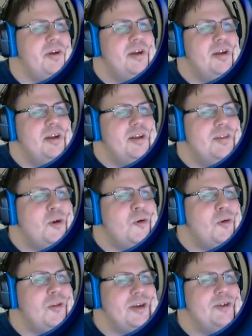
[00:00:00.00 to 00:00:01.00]
hole in her
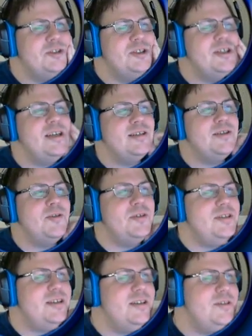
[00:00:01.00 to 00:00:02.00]
cheek because otherwise it
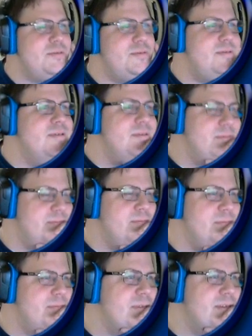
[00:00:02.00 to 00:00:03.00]
just comes out, and she has to
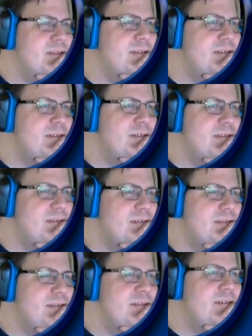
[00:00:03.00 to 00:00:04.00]
like tip her head back to
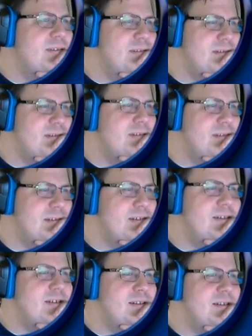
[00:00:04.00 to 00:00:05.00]
eat and to drink
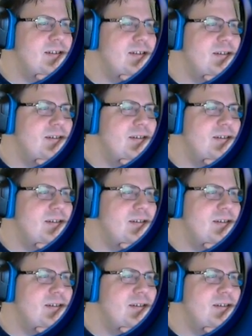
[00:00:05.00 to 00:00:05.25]
and stuff like that.